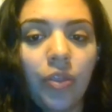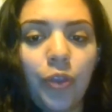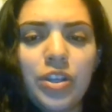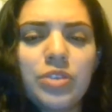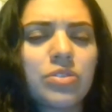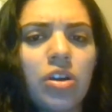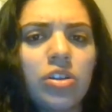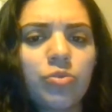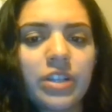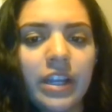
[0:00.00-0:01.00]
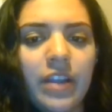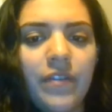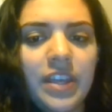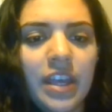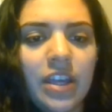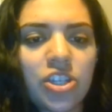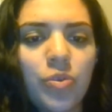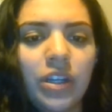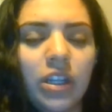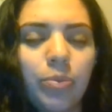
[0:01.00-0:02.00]
These results were significant,
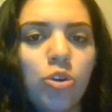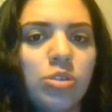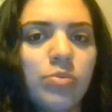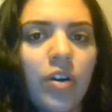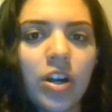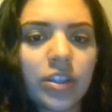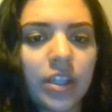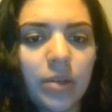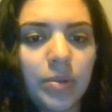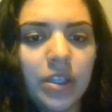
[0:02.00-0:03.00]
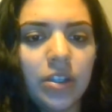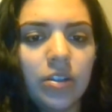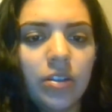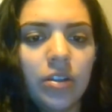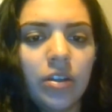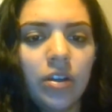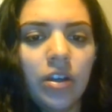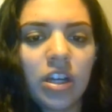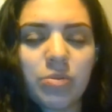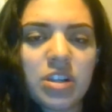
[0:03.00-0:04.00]
showing that the program of art therapy,
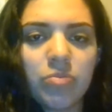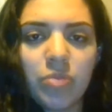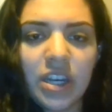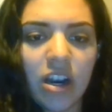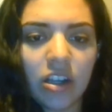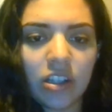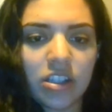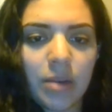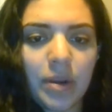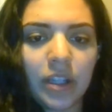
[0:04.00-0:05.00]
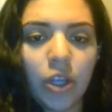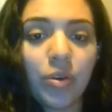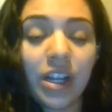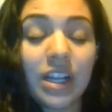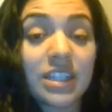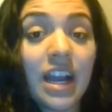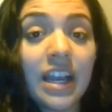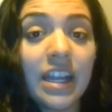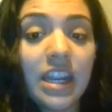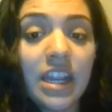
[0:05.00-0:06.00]
expressive media art therapy, lowered
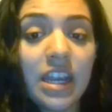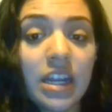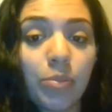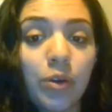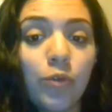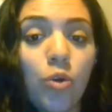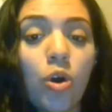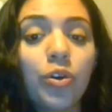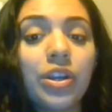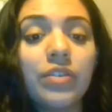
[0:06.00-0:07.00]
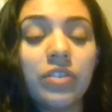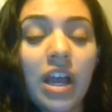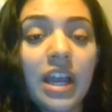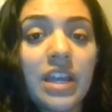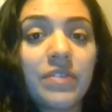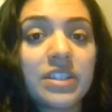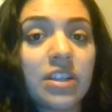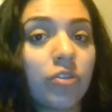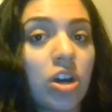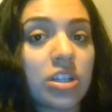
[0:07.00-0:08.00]
anxiety and improved quality of life and
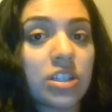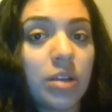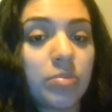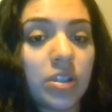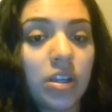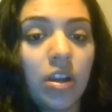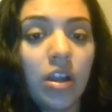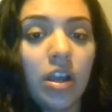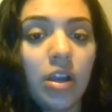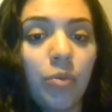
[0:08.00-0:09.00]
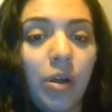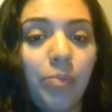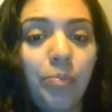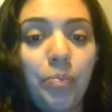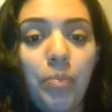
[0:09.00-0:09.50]
self-concept while